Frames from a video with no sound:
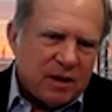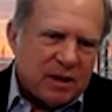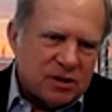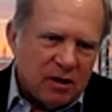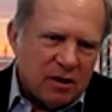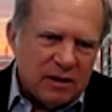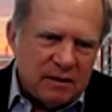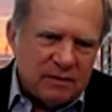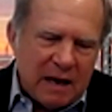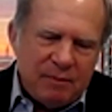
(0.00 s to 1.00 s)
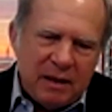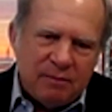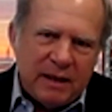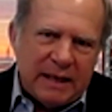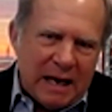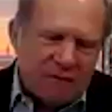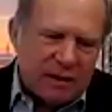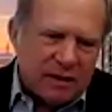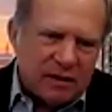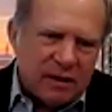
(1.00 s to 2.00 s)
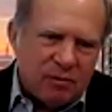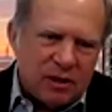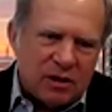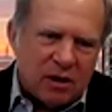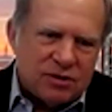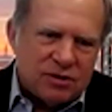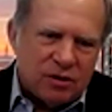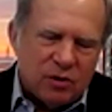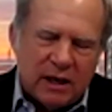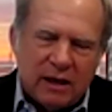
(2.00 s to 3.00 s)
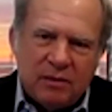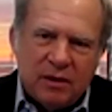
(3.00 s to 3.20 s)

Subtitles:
So I've been a big advocate in regard to